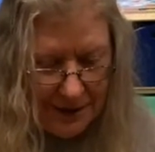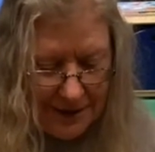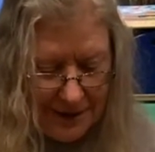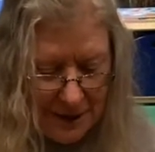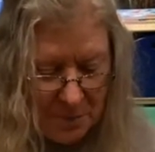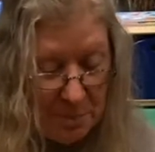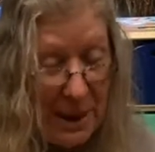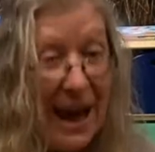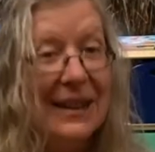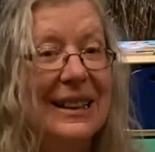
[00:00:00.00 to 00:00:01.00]
It's
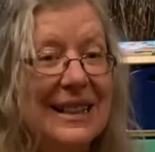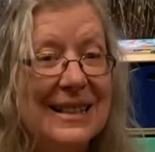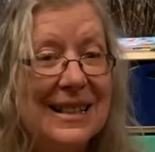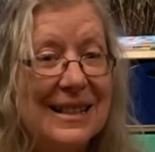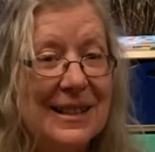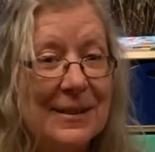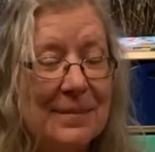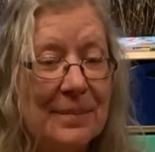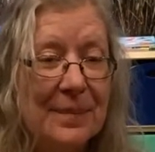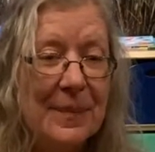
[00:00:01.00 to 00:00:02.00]
balanced
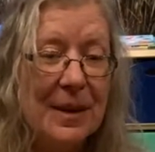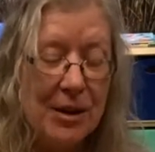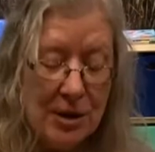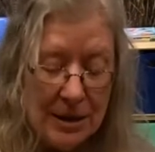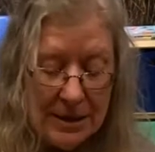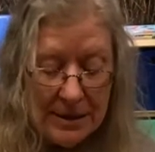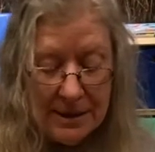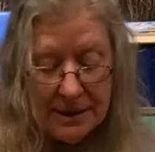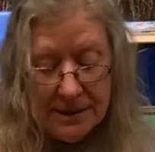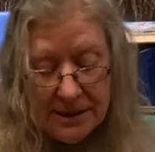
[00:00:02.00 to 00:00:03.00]
because
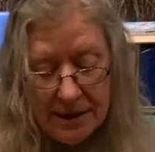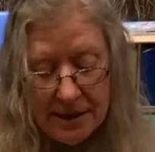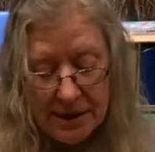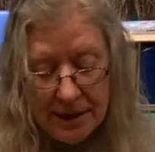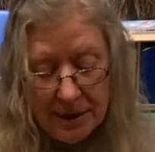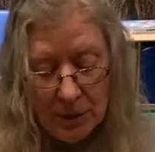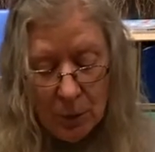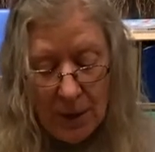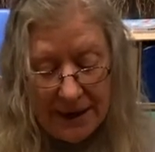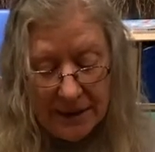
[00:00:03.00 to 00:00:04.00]
the
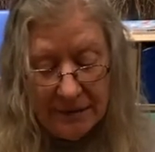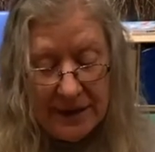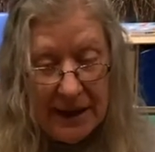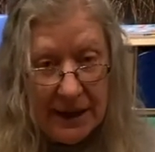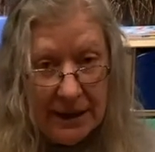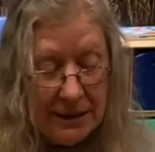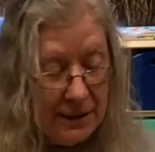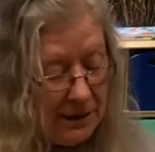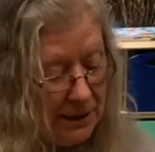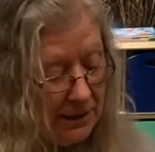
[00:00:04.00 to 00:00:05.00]
weight of the head
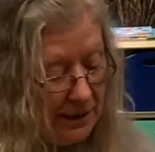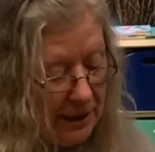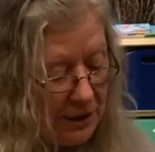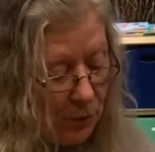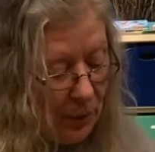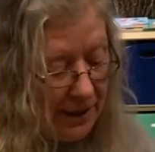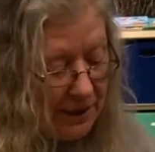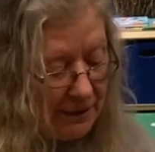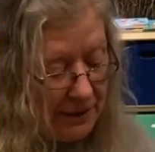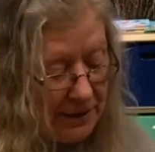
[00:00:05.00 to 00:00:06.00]
and the weight
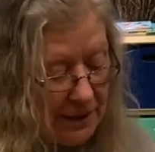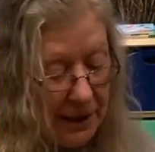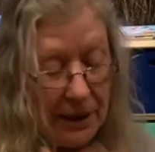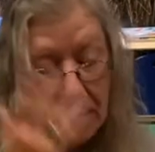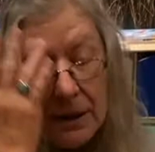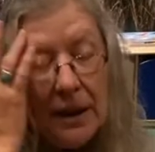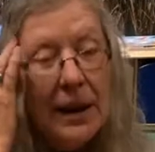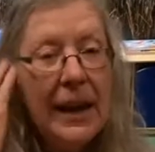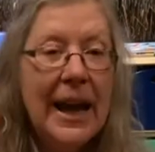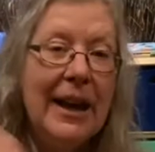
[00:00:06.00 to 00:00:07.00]
of the tail
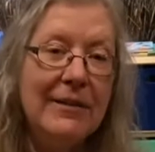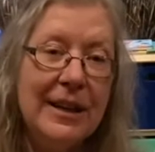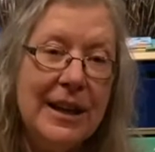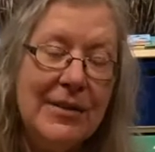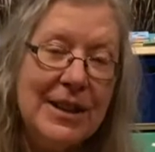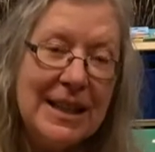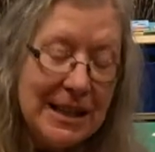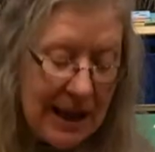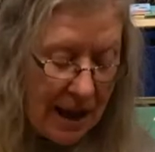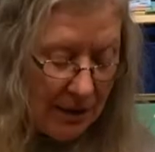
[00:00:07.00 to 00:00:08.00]
have evened it
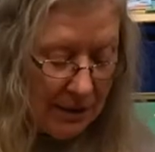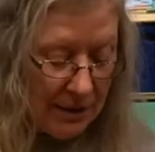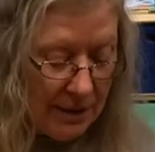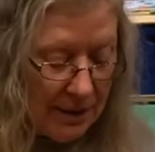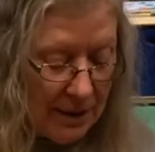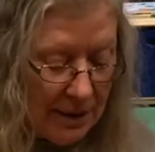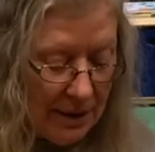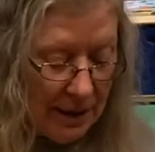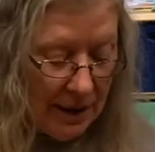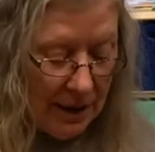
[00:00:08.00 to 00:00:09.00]
out.
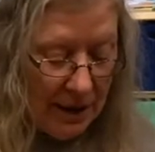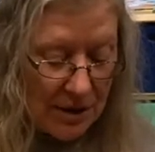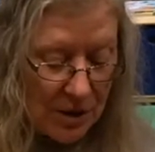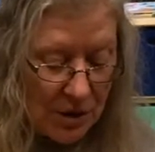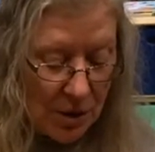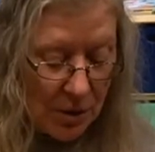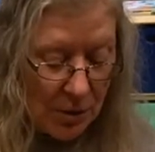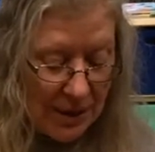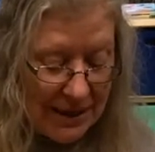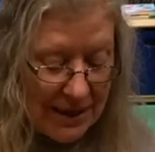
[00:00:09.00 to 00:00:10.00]
And so,
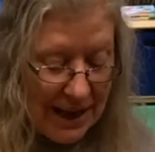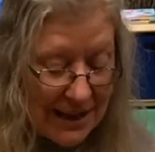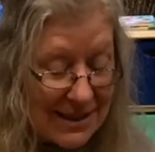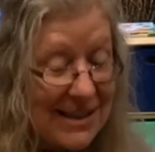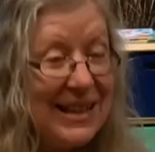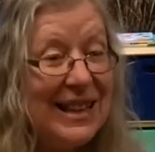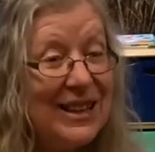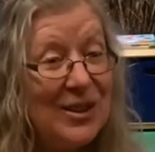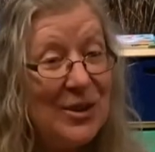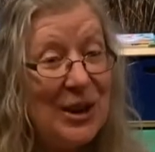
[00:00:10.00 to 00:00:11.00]
yes,
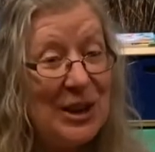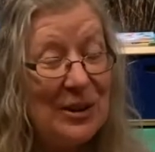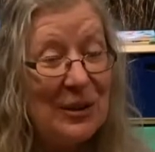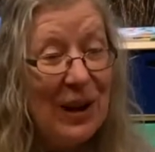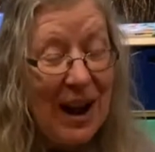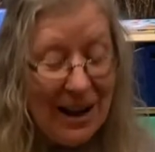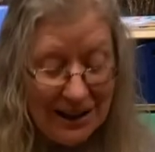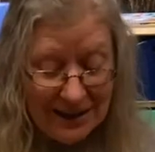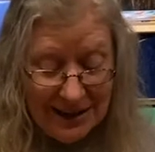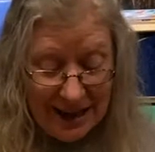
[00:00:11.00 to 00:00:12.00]
he's going to rock.
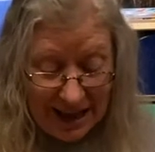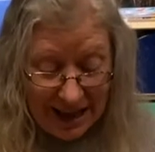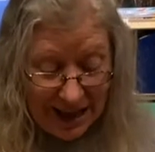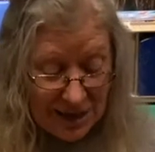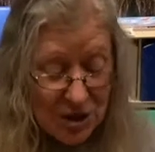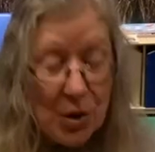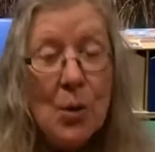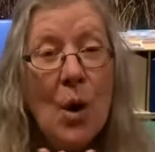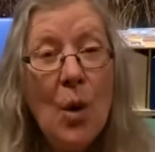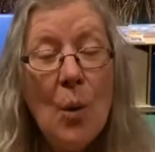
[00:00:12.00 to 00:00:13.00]
And so
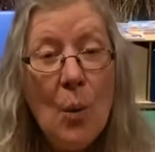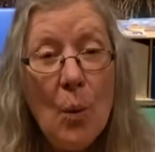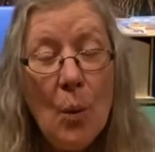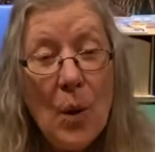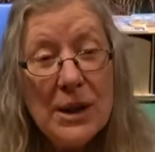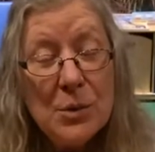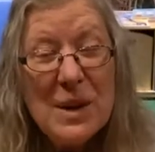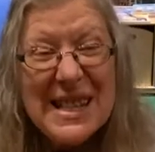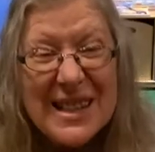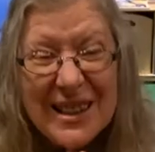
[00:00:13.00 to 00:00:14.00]
what do we
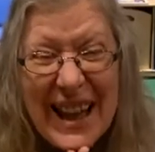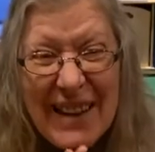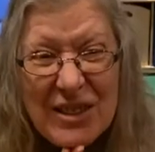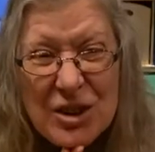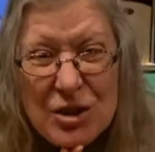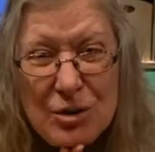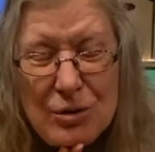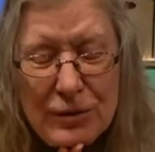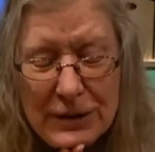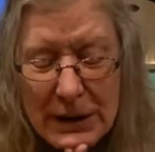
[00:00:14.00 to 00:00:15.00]
still have to do
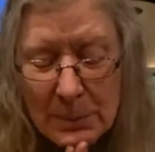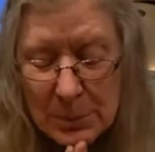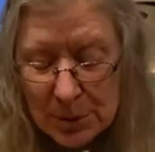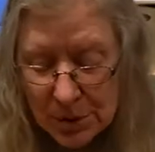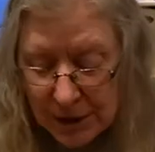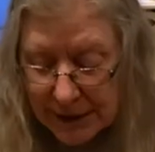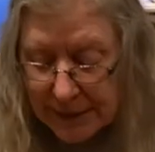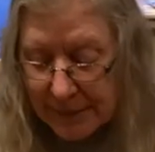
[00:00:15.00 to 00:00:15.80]
for our bird